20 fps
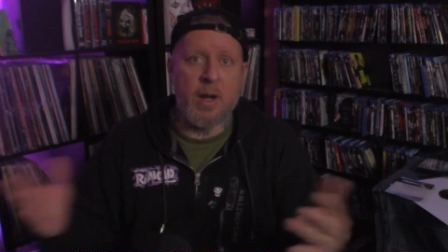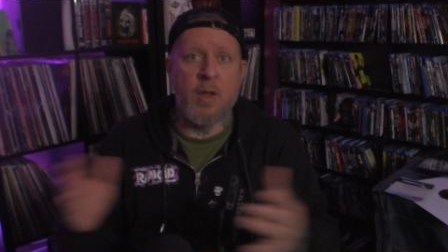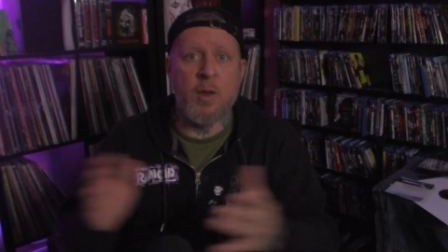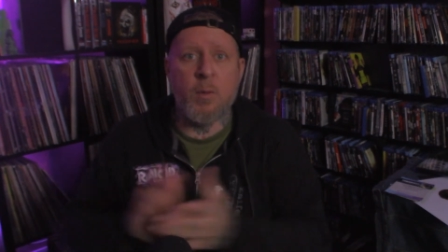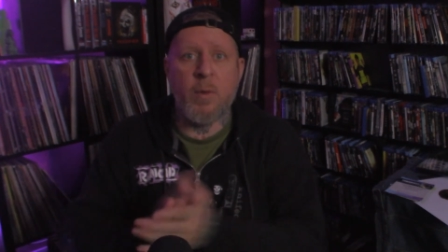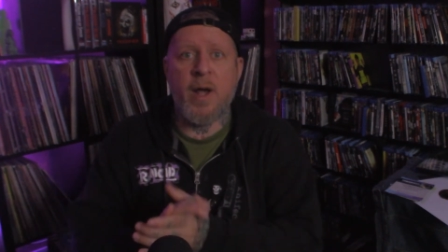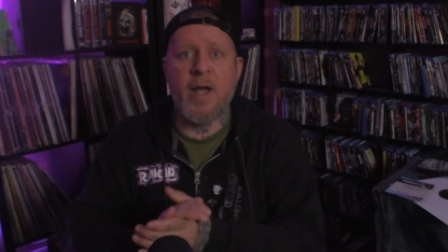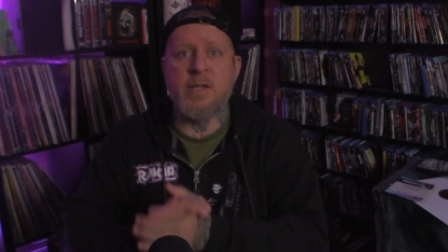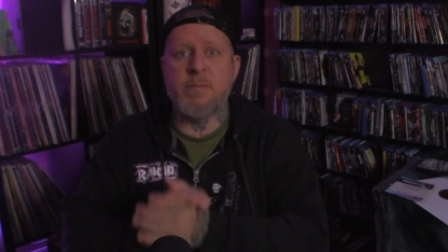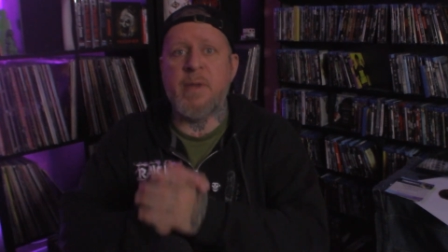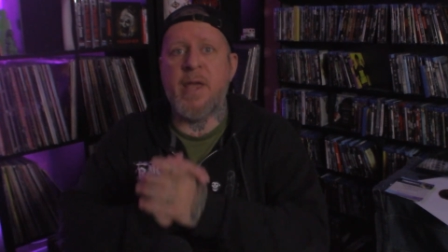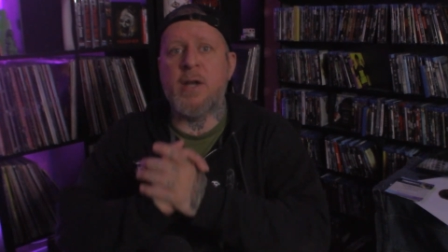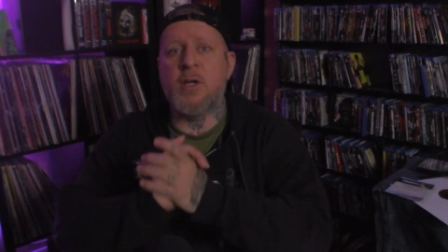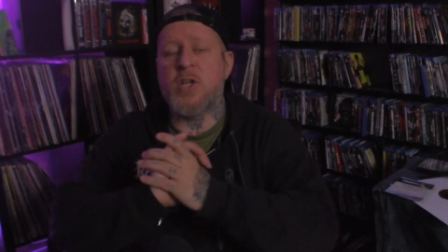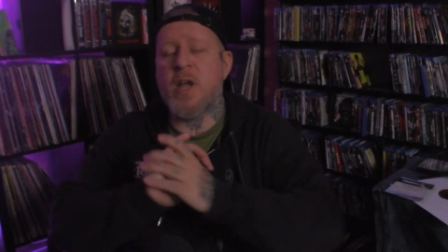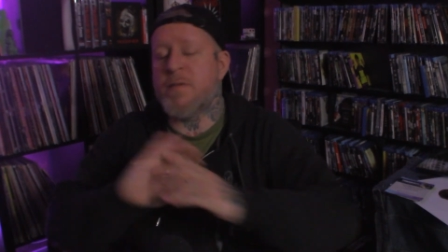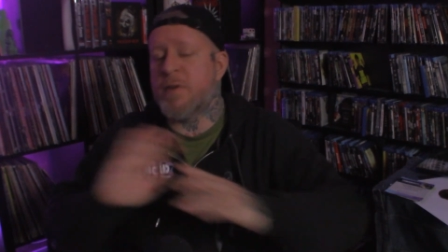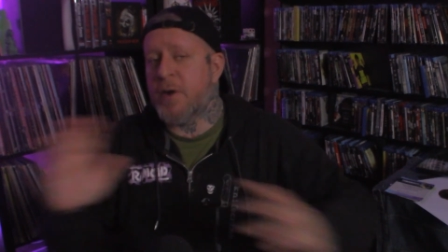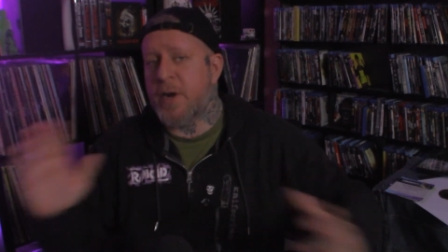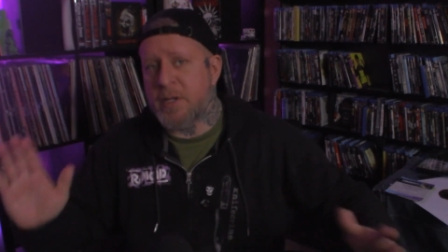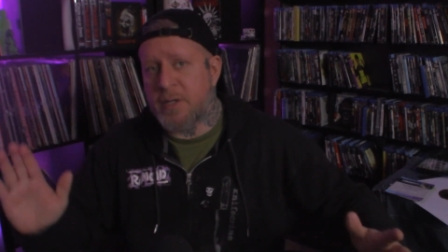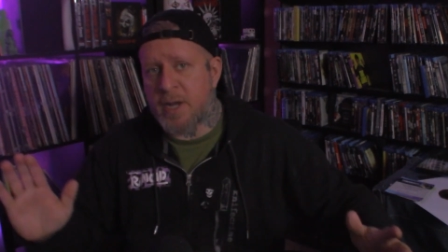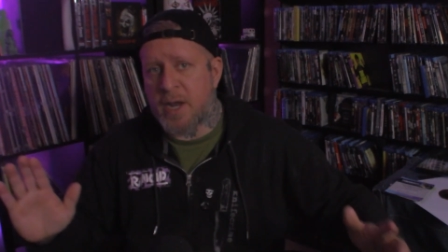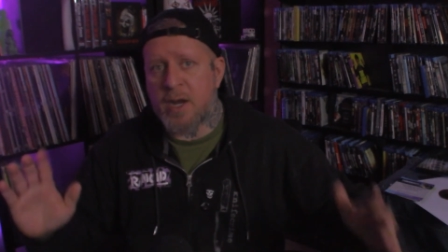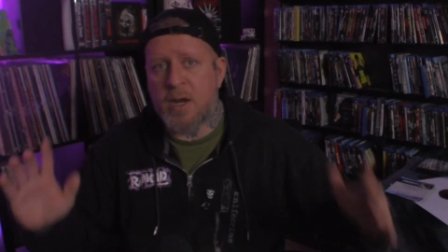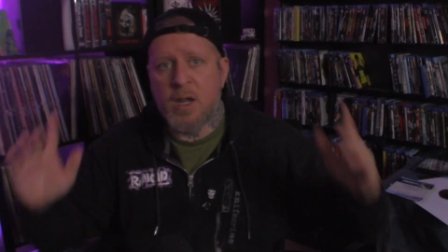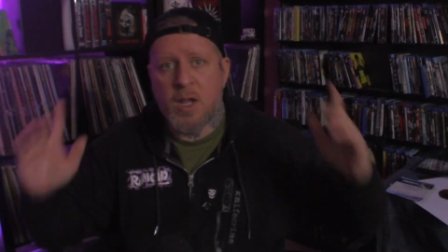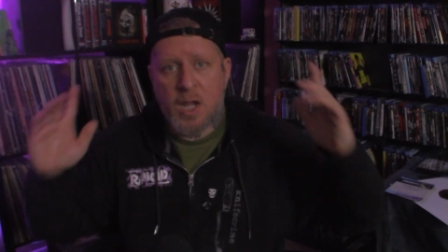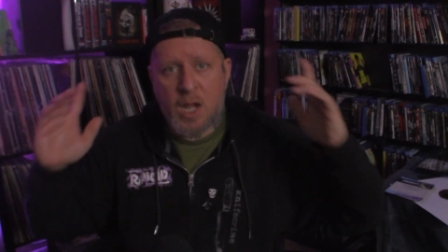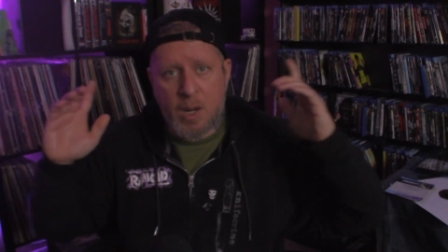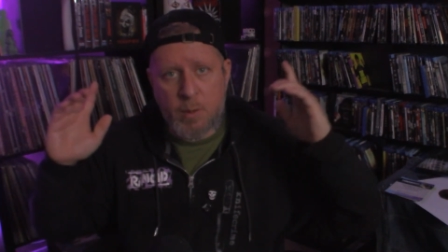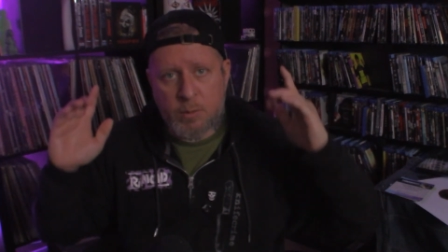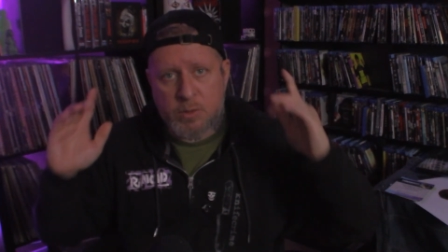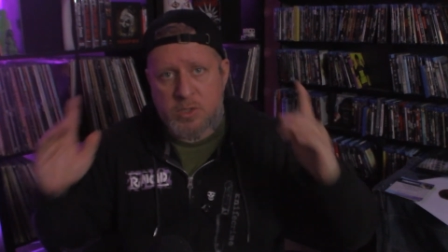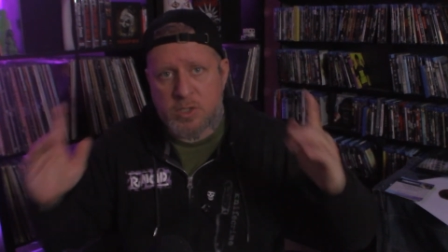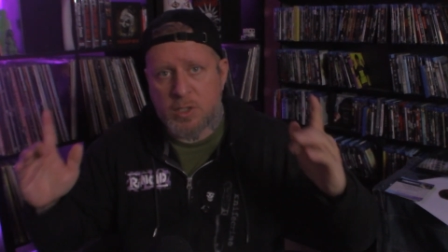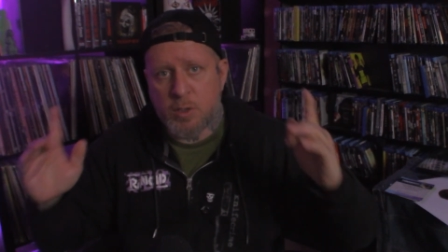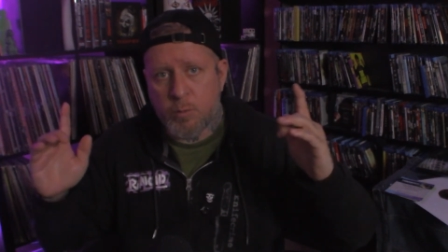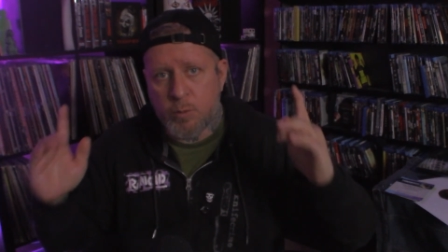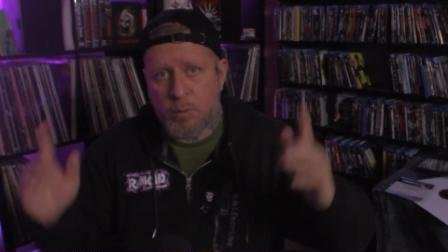Otherwise, man, just have a great day, and we'll
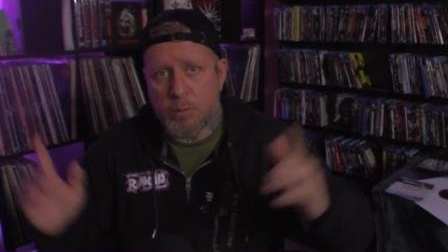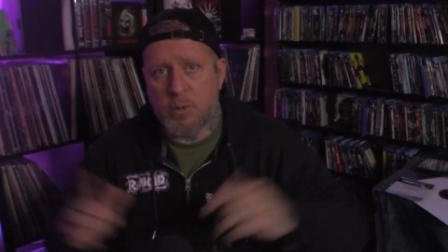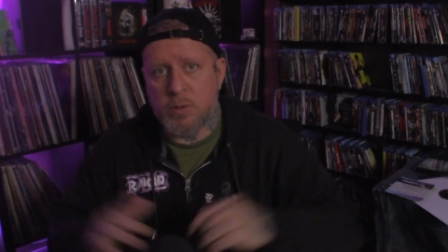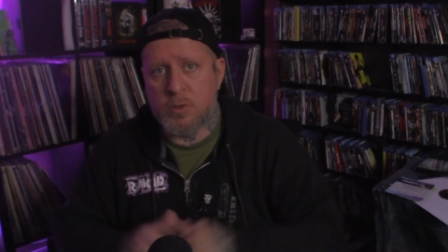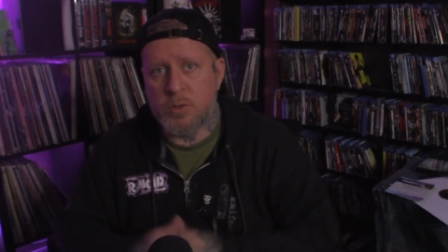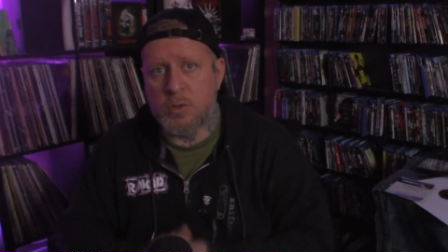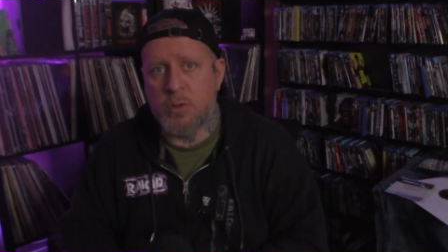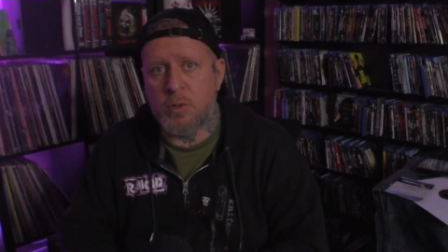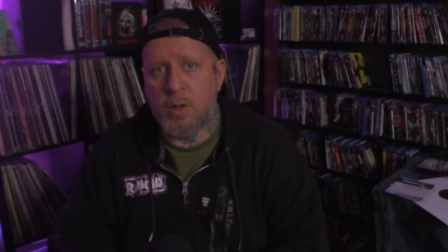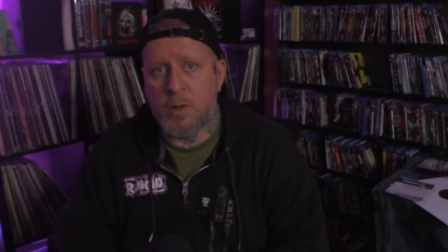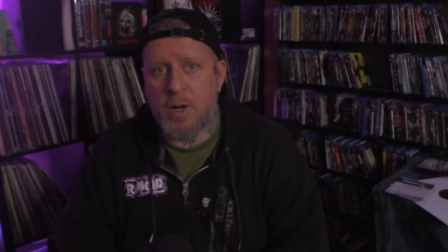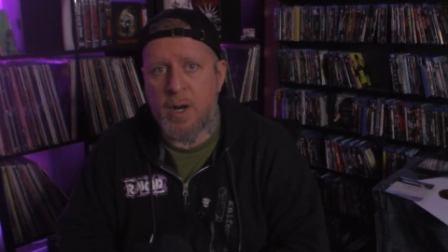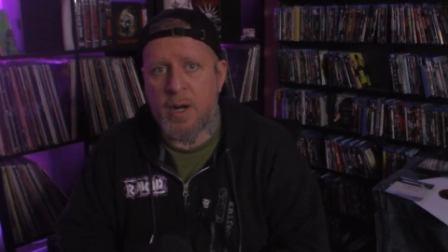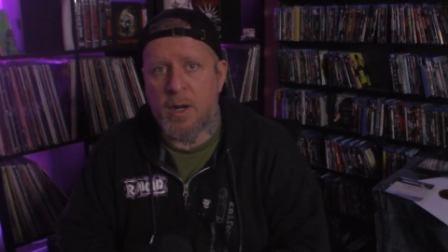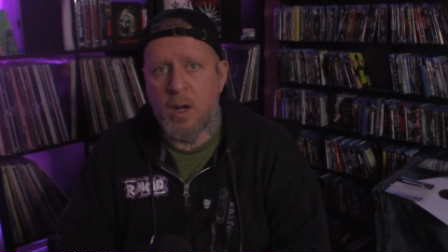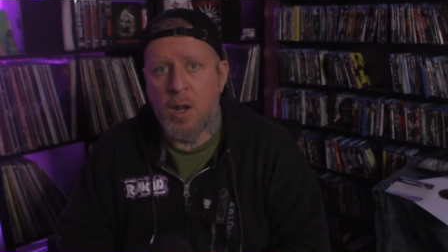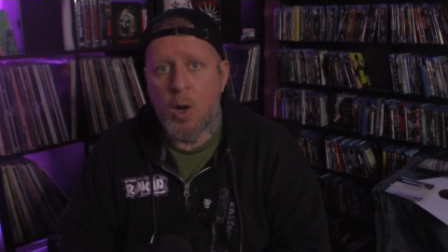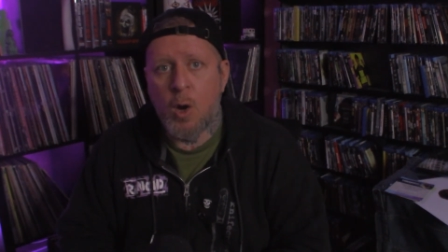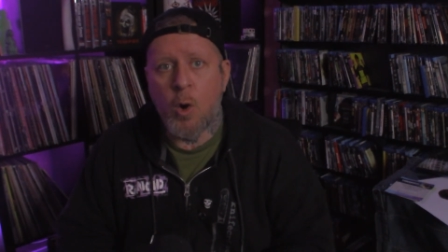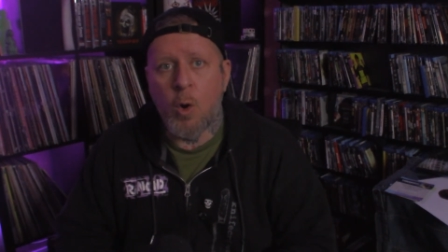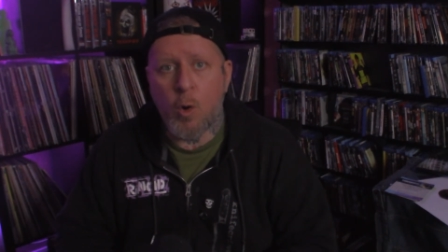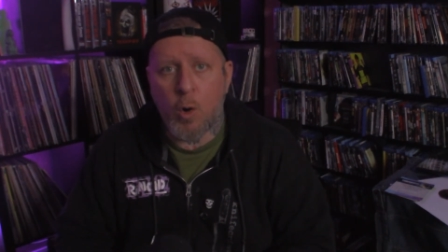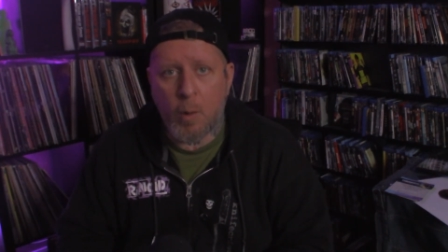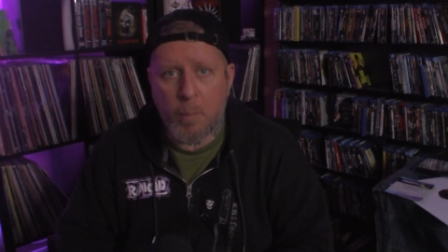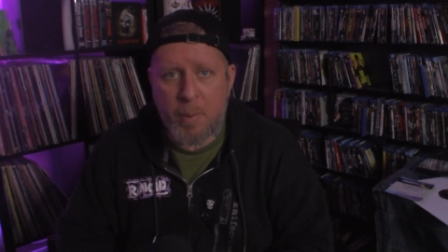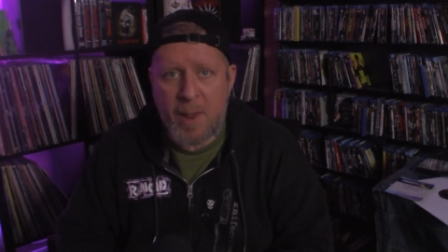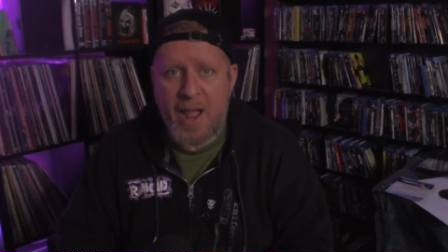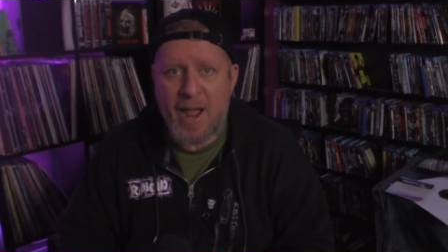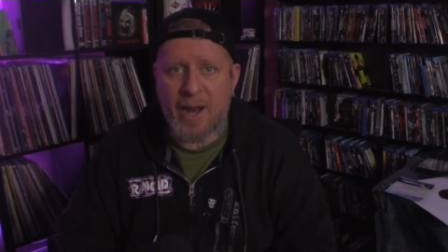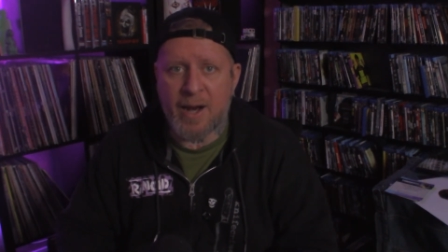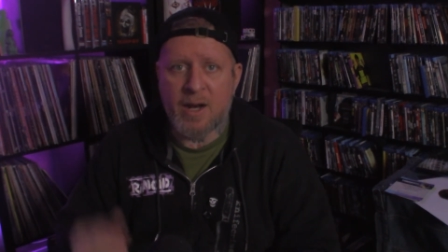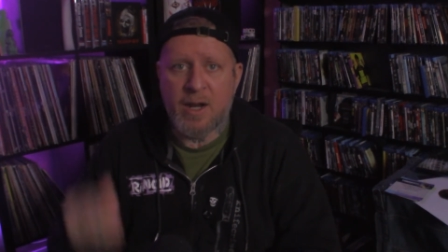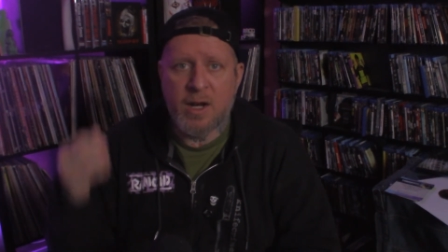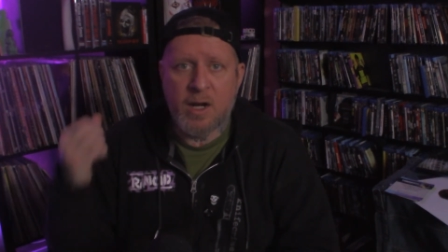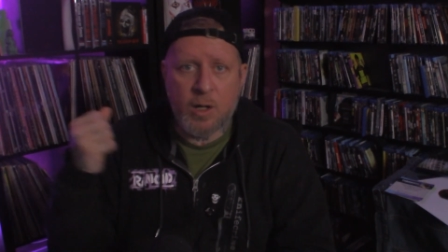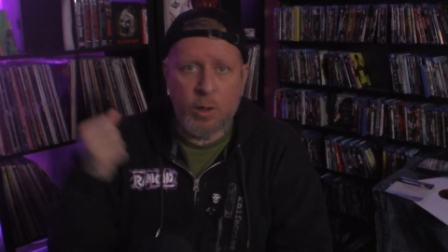see you real, real soon. All right, horror pack.